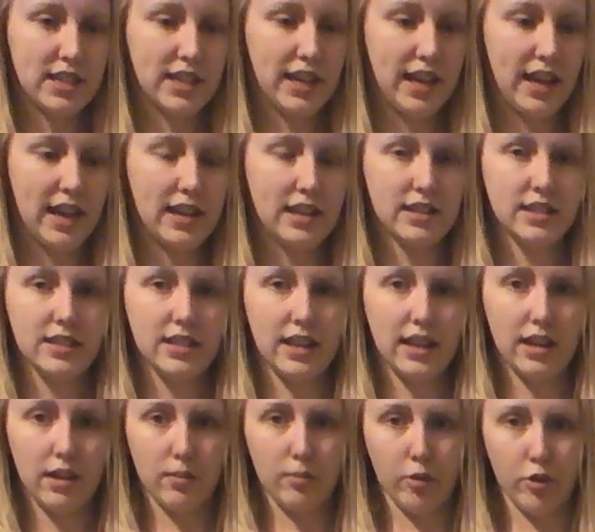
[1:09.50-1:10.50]
in case
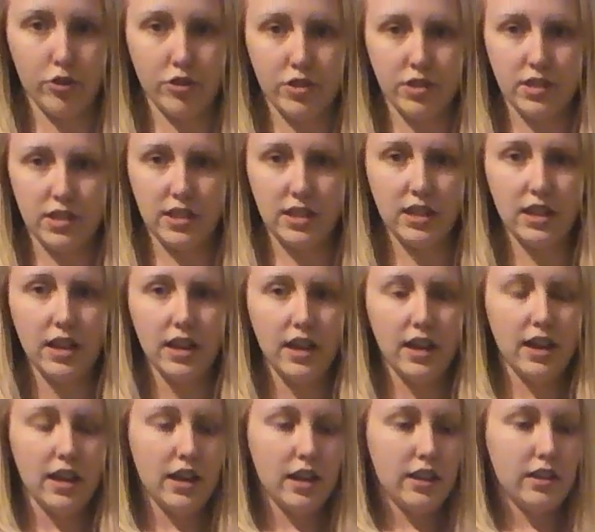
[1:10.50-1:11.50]
in an emergency
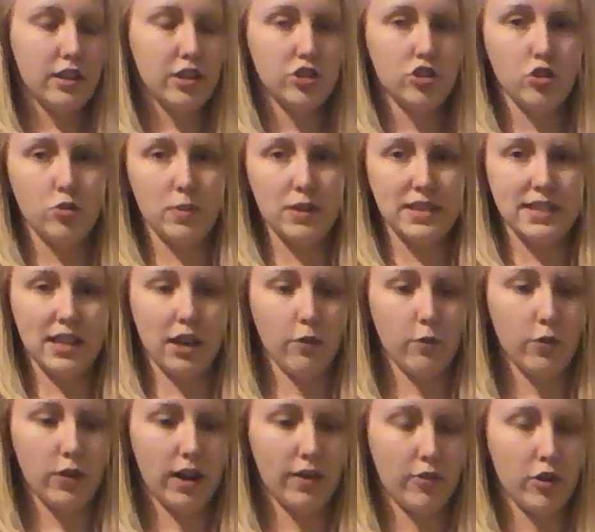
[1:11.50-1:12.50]
the tube
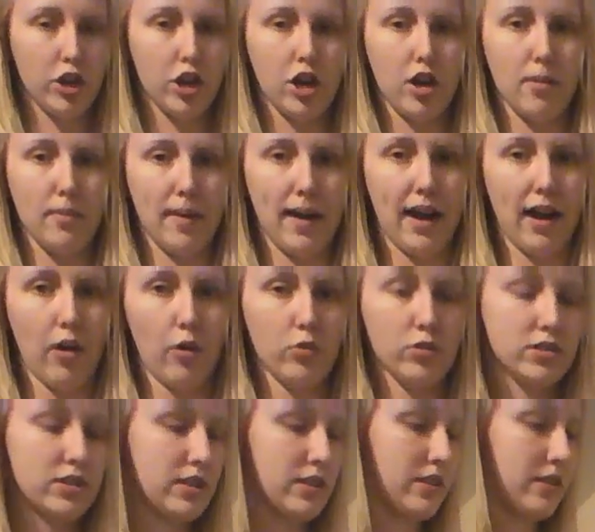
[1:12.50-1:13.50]
itself would ever come
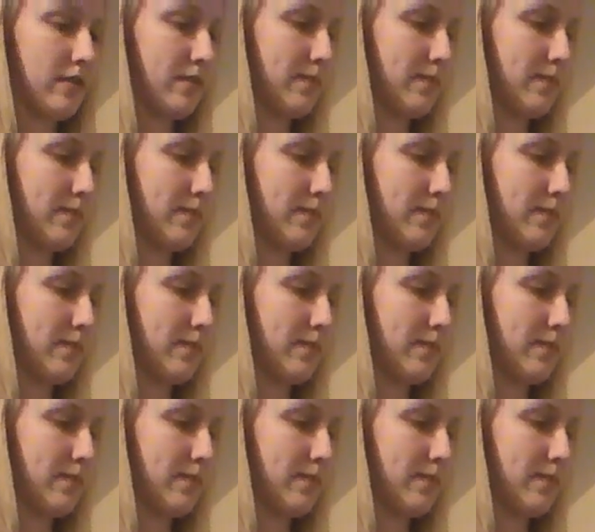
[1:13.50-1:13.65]
out.